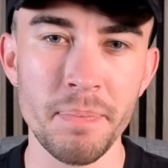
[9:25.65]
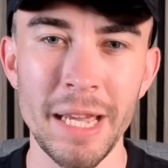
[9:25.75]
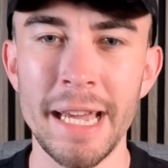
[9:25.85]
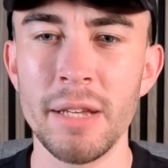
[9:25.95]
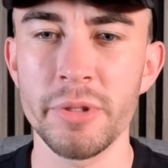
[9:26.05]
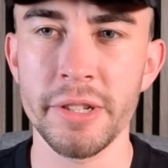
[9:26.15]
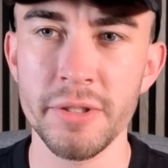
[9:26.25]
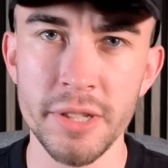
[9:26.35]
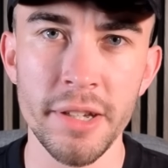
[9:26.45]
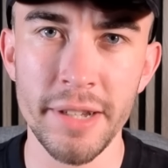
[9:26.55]
and it was a
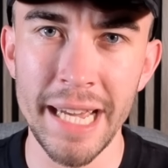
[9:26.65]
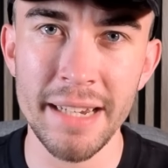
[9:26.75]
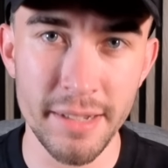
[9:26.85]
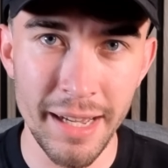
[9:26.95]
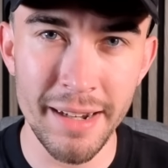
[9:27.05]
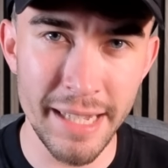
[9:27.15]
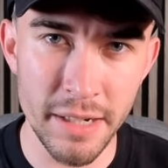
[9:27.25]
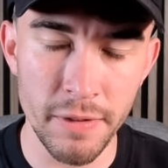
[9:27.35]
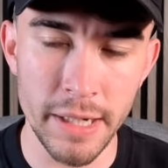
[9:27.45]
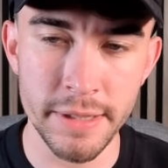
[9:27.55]
concern I had at the end of
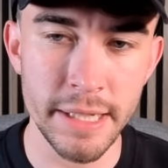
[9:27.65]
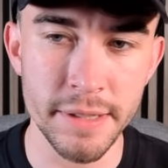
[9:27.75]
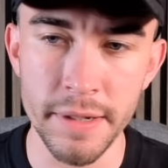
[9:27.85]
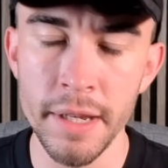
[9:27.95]
last season.